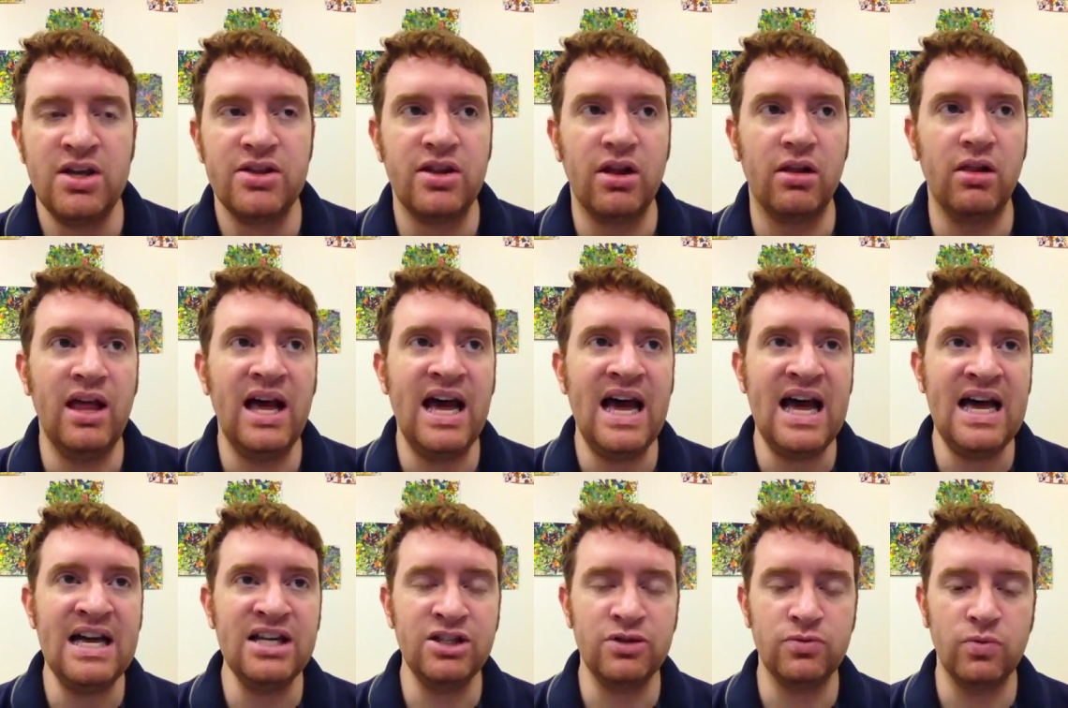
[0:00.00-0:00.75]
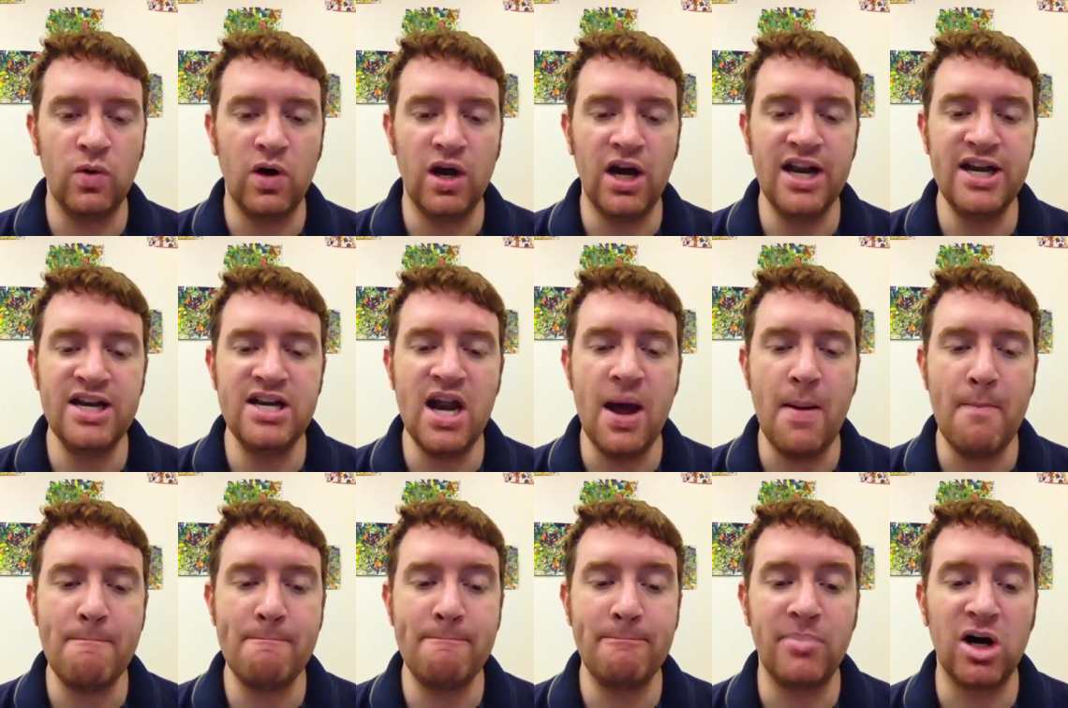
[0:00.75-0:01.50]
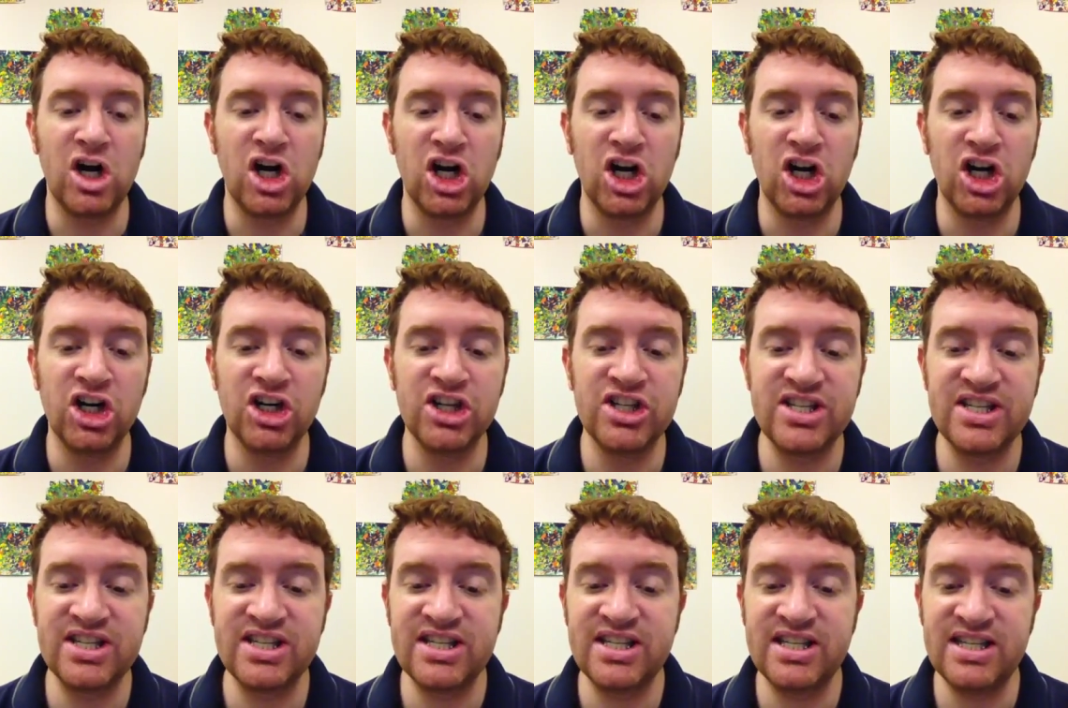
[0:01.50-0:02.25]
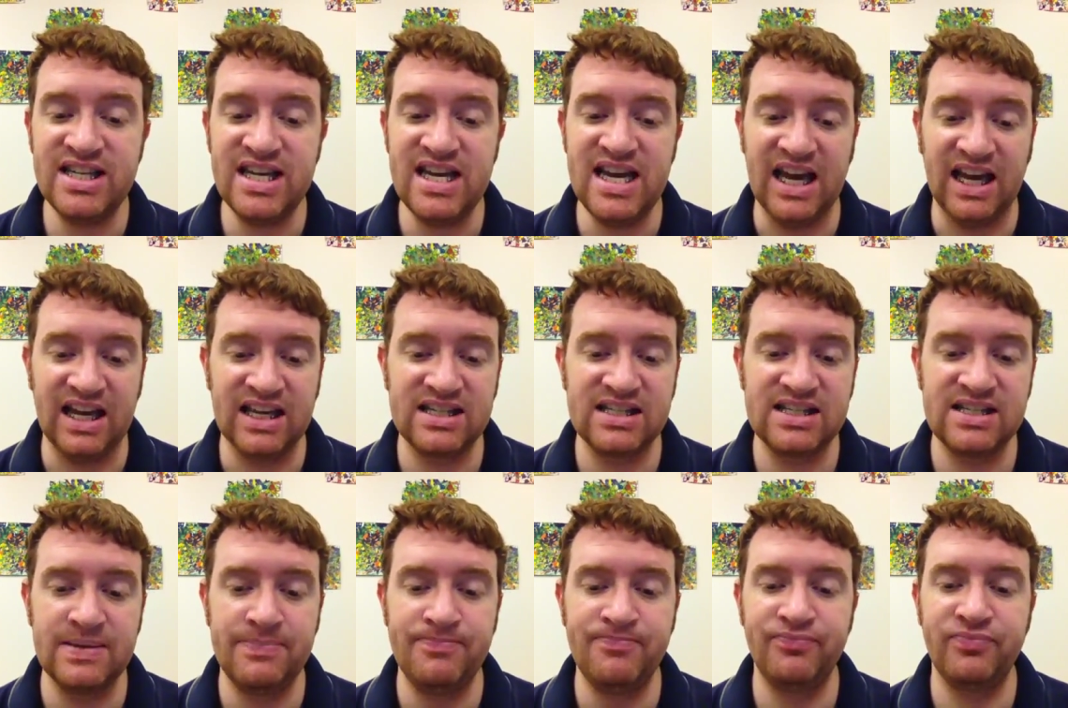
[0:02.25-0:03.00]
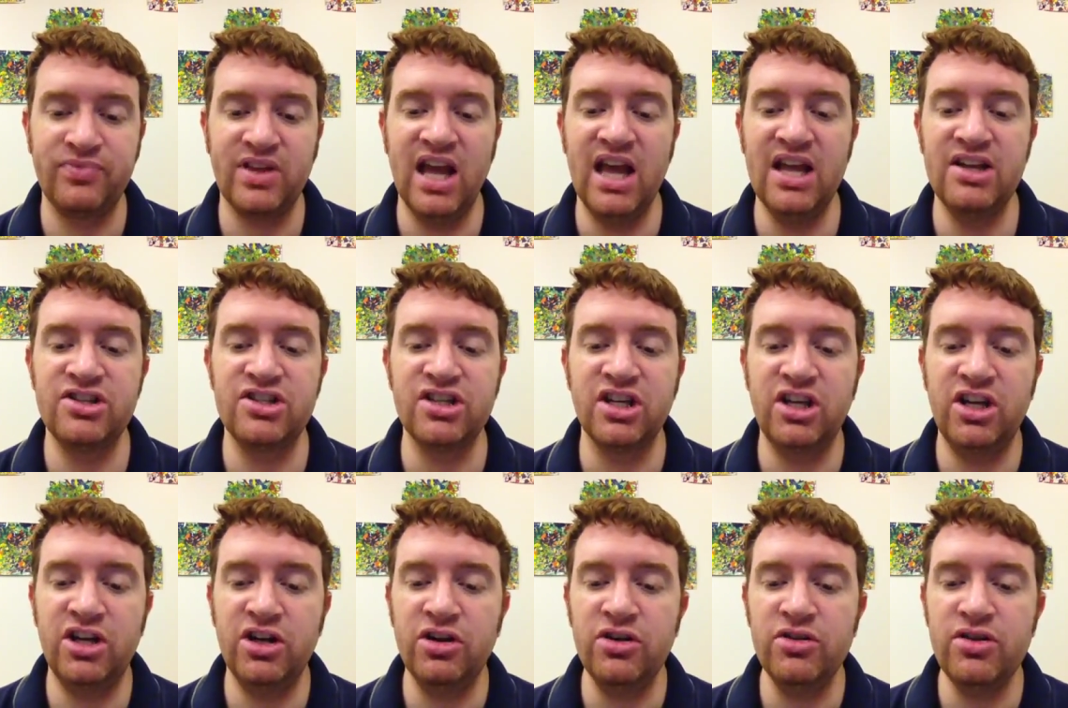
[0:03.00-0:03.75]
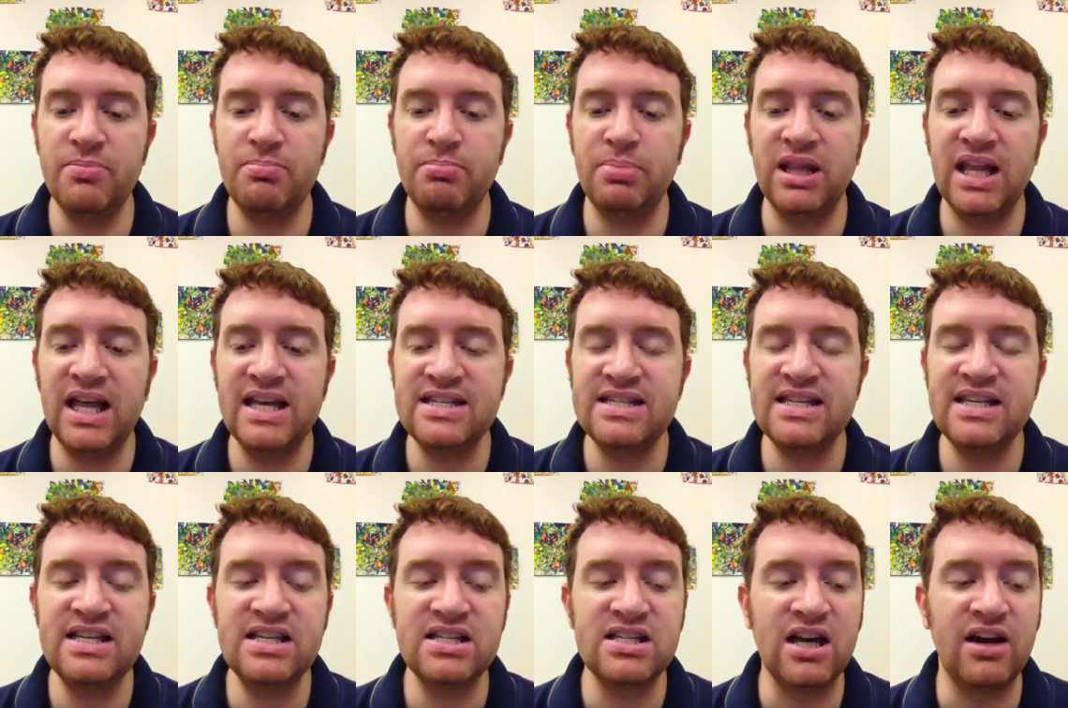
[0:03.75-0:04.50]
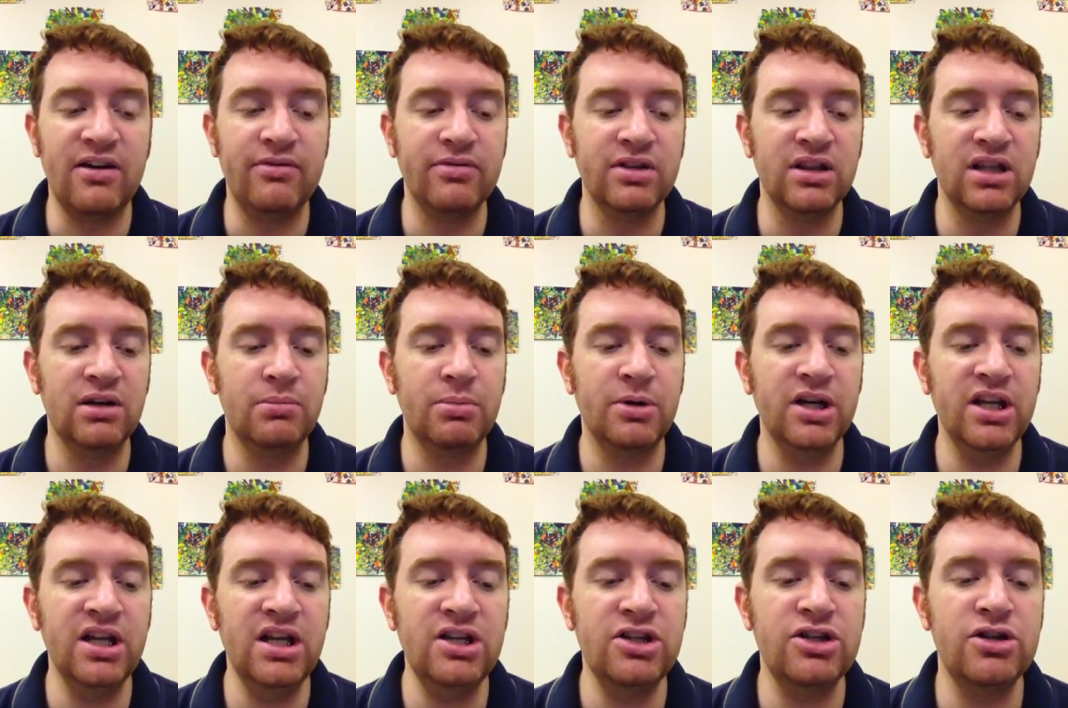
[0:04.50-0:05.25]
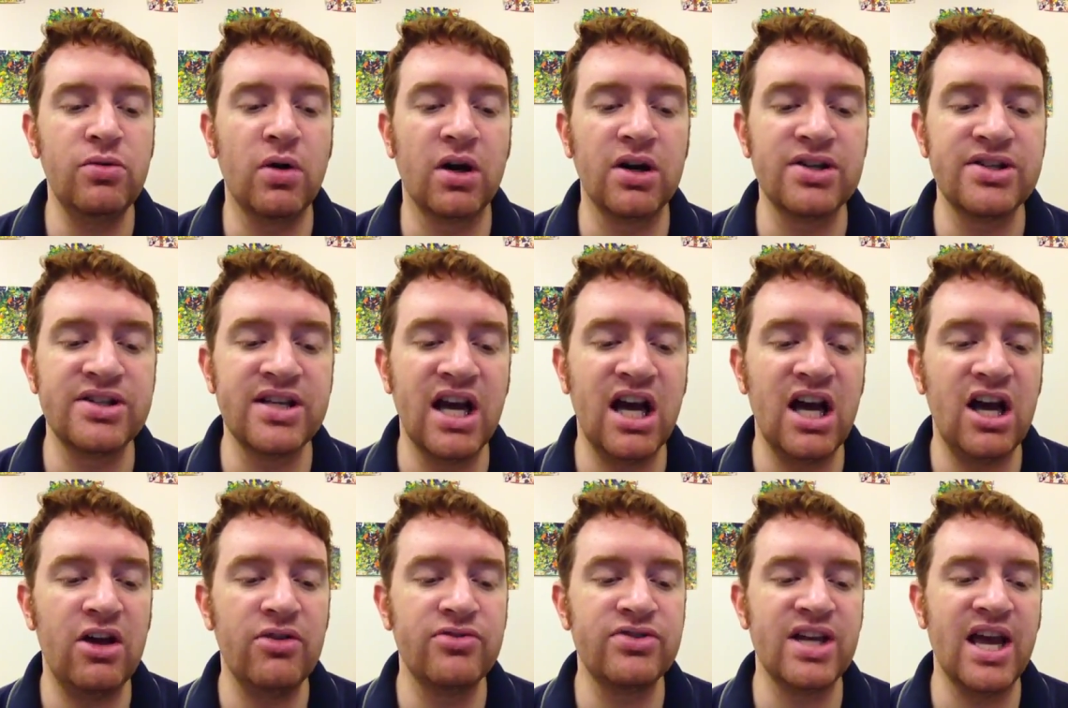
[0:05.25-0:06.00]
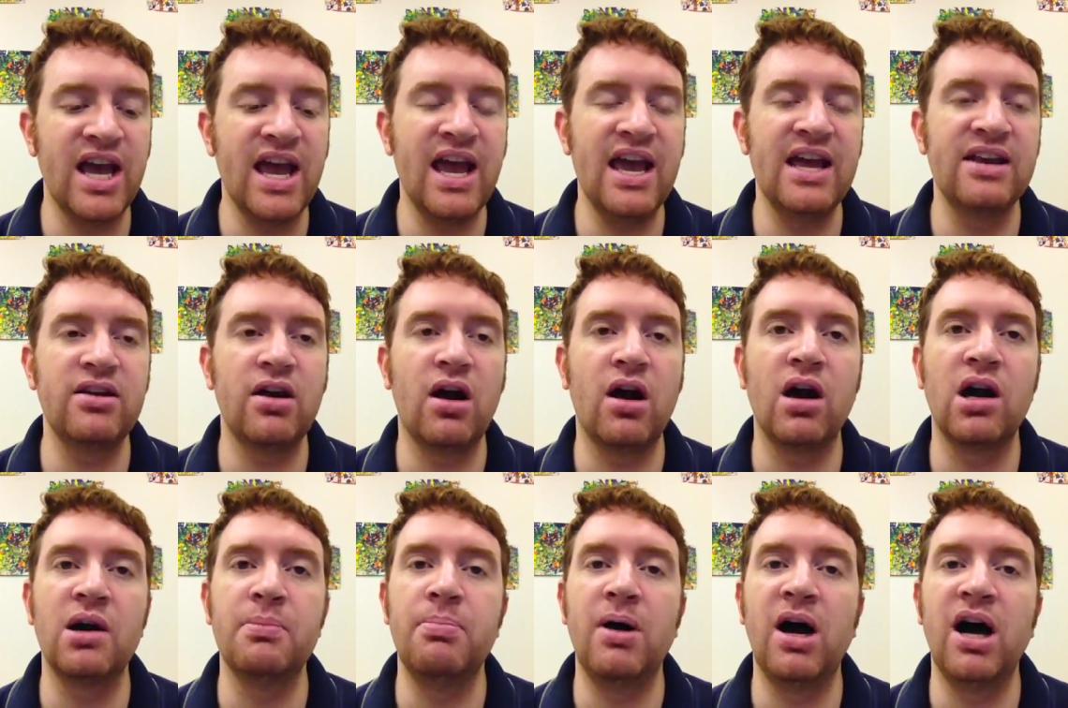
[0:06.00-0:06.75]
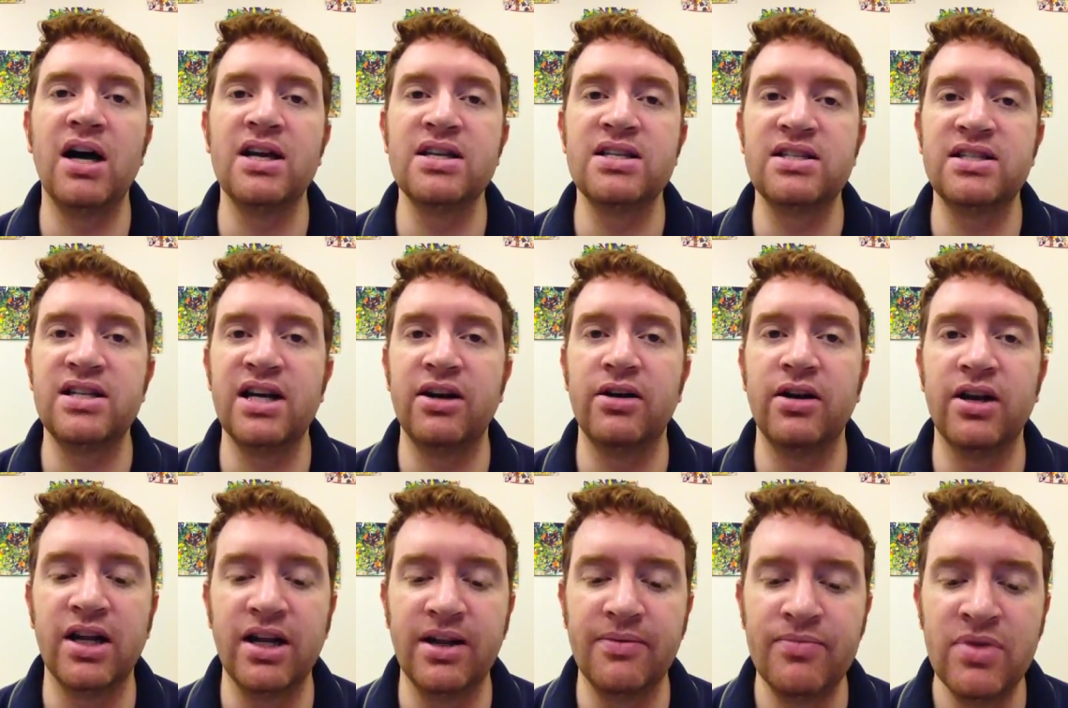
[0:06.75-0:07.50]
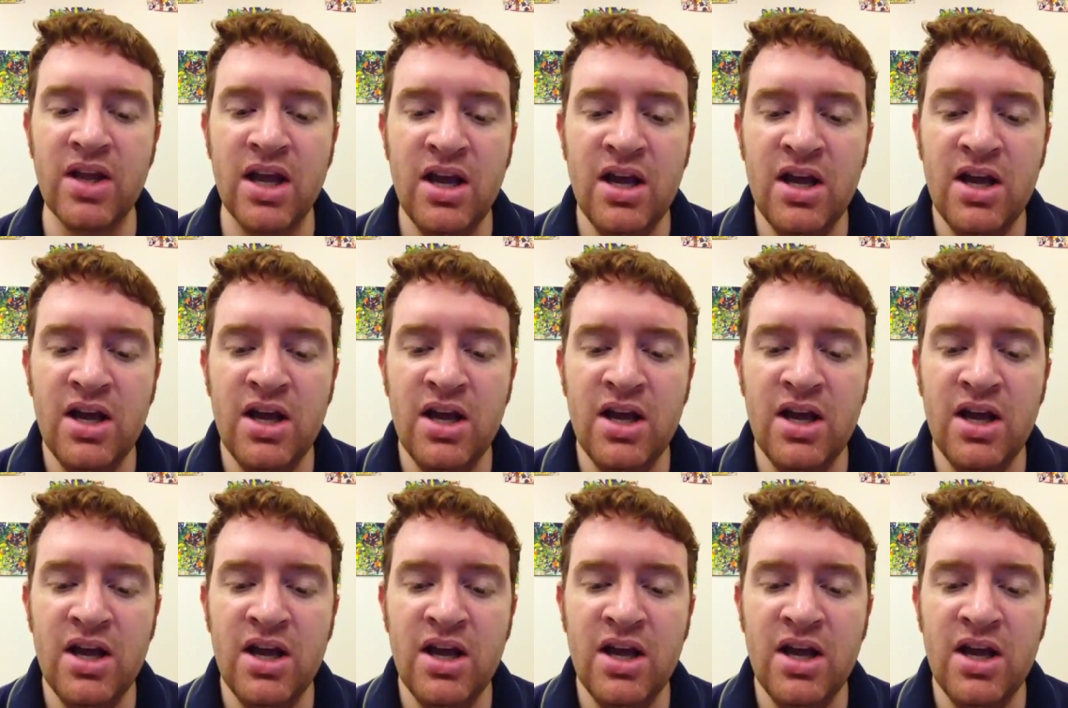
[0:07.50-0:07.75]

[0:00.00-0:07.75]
The last one, number 6. And secure the blessings of liberty to ourselves and our posterity.